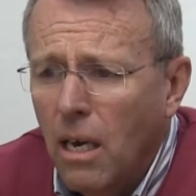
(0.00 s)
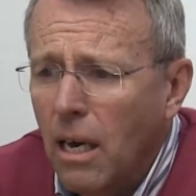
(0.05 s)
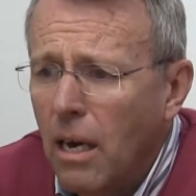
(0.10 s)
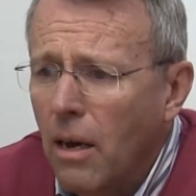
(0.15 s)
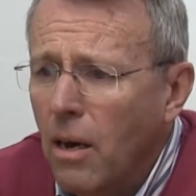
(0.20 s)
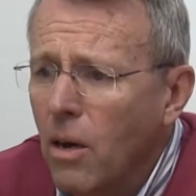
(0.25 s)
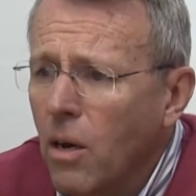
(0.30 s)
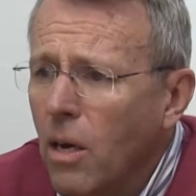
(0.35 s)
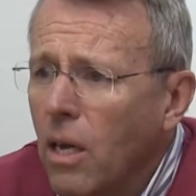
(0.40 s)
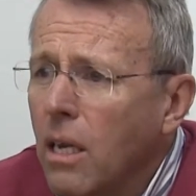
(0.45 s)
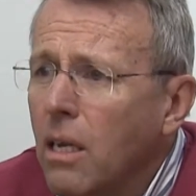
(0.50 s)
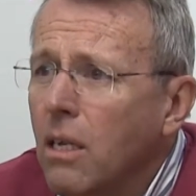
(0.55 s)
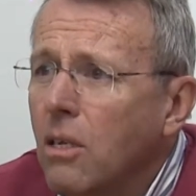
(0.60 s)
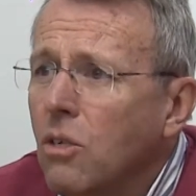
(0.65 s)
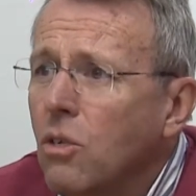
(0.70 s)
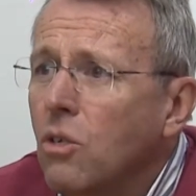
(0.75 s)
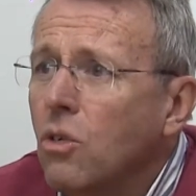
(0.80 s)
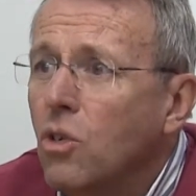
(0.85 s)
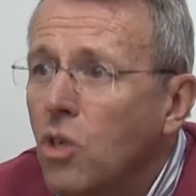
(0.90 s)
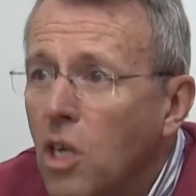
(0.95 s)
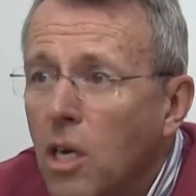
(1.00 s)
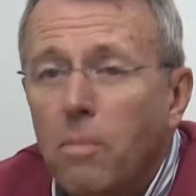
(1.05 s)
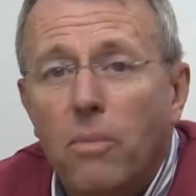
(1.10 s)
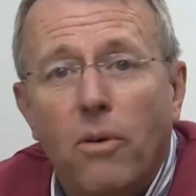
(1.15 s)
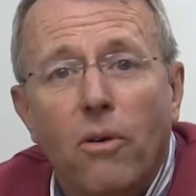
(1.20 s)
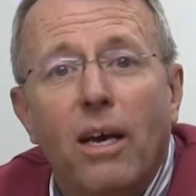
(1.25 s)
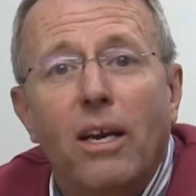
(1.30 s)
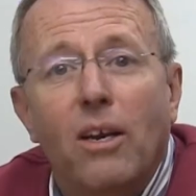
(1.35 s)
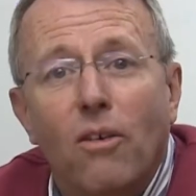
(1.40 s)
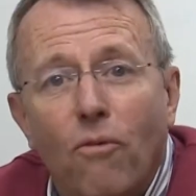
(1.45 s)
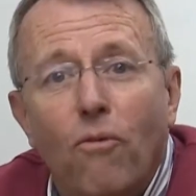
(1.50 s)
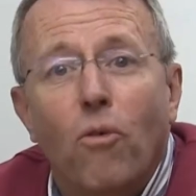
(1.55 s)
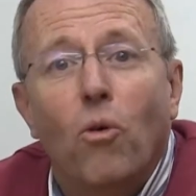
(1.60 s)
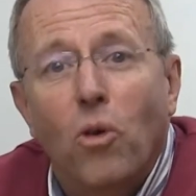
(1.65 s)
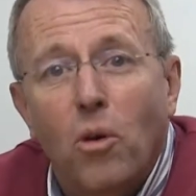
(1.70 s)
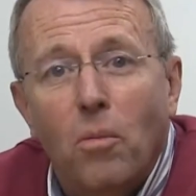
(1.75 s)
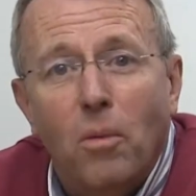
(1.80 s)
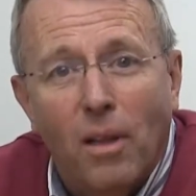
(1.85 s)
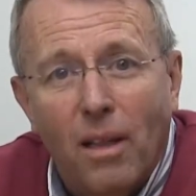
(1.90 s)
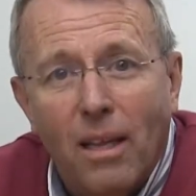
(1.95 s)
it is cheaper and
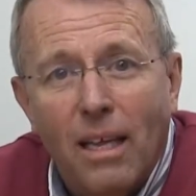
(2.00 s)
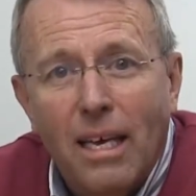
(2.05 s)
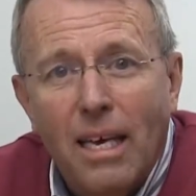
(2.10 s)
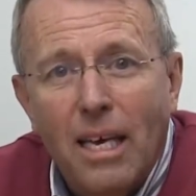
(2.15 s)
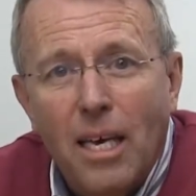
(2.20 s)
affordable,